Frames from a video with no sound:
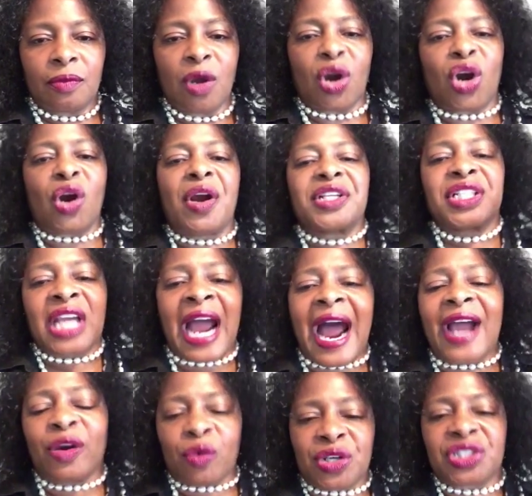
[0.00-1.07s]
Urge
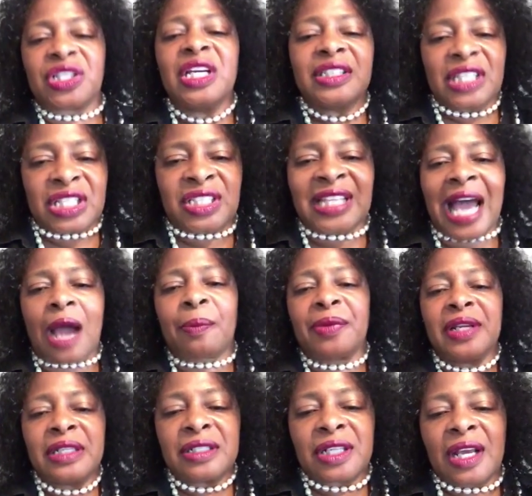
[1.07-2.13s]
Congress to stop
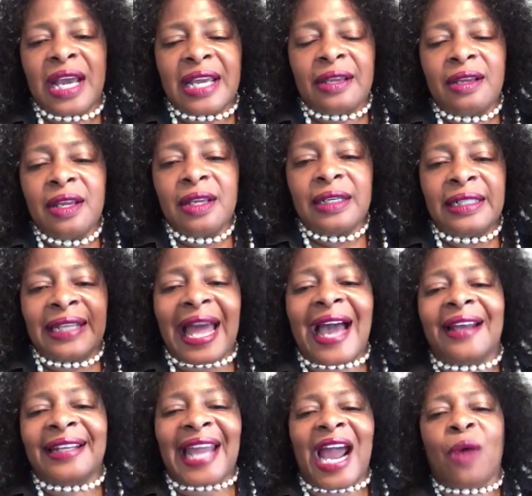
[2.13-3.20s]

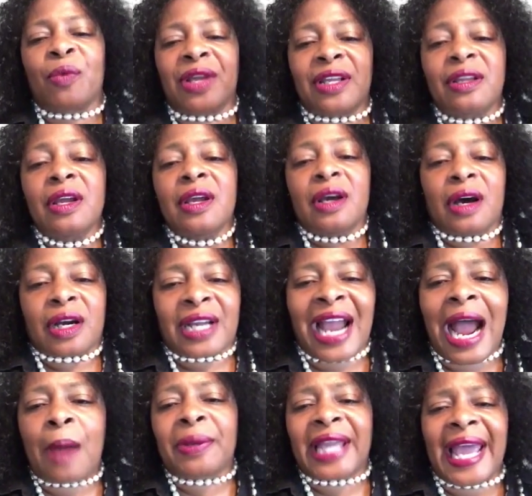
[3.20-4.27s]
allowing
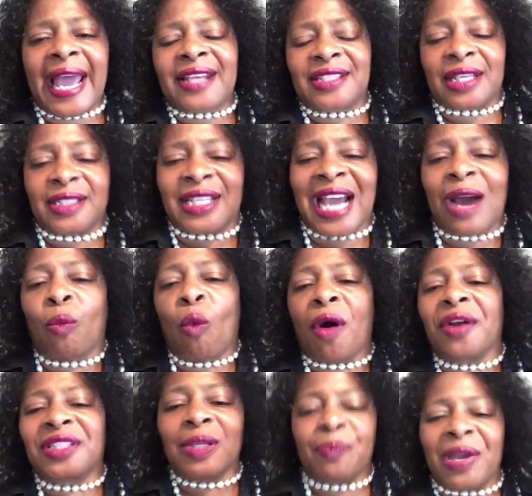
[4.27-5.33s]
Comcast and Time
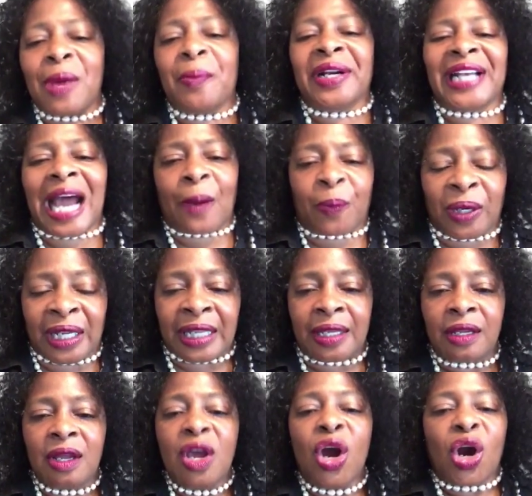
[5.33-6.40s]
Warner to be a monopoly.
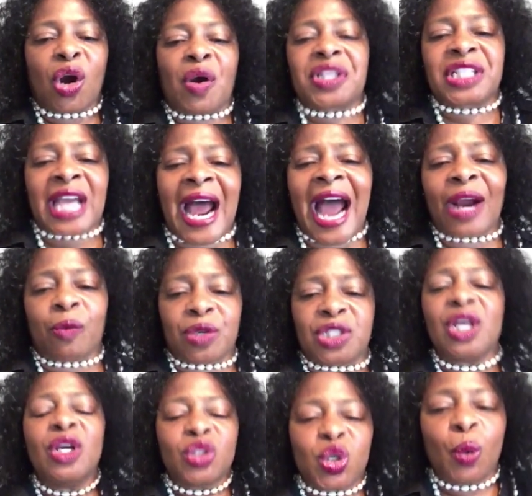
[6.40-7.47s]
Urge Congress
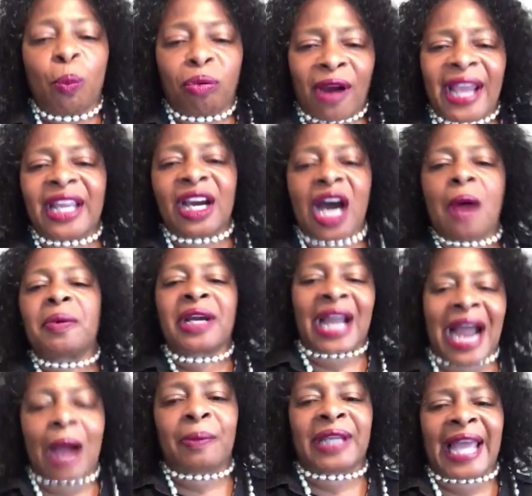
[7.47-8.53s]
to break up
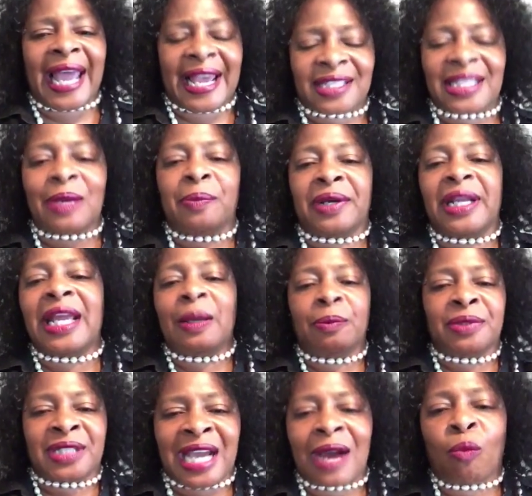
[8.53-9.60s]
Comcast
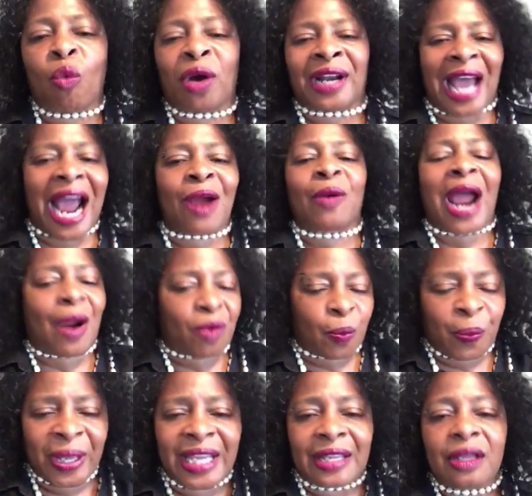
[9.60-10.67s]
and Time Warner. I
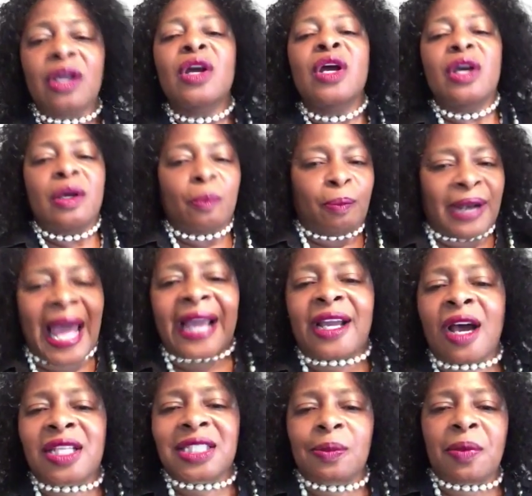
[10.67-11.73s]
repeat, black
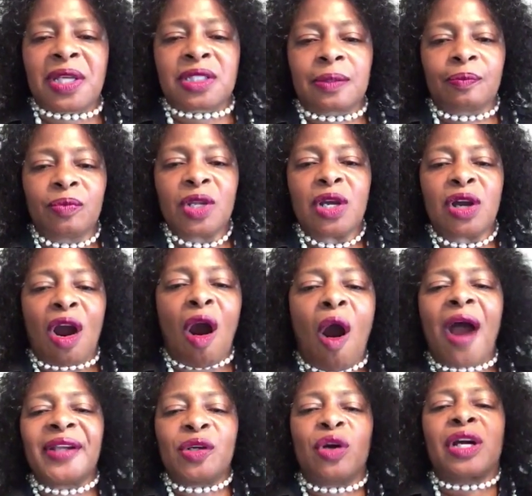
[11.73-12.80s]
customers,
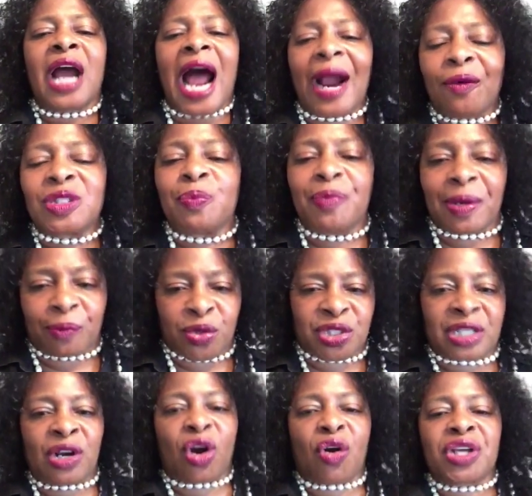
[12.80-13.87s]
call your Congress members
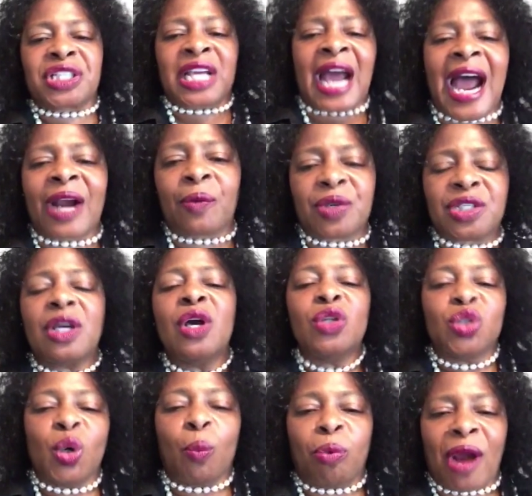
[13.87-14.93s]
and urge Congress
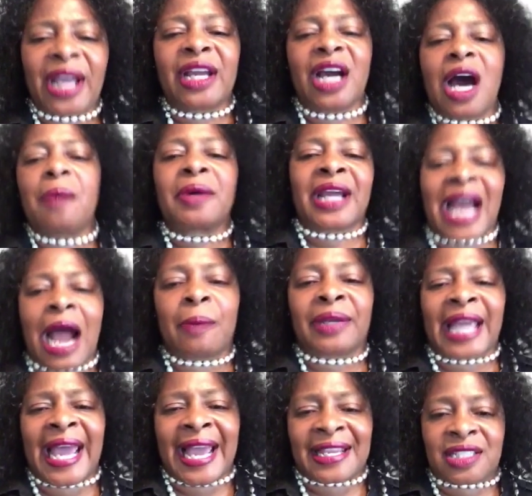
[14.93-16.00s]
to break up
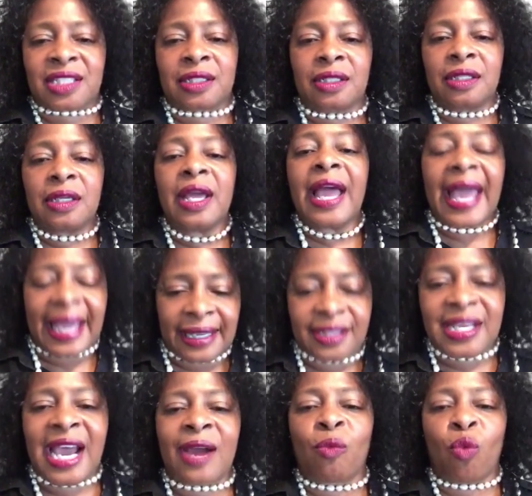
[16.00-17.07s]
Comcast and
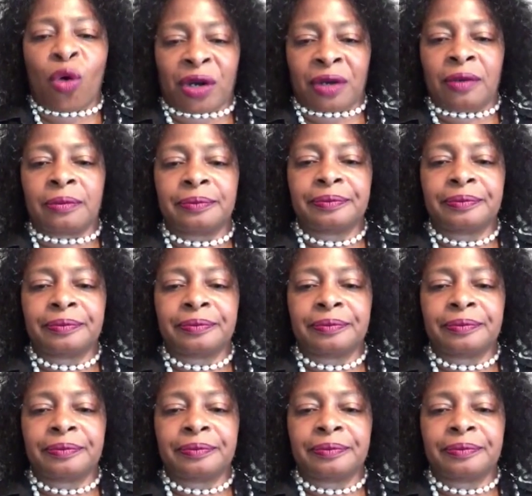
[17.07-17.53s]
Time Warner.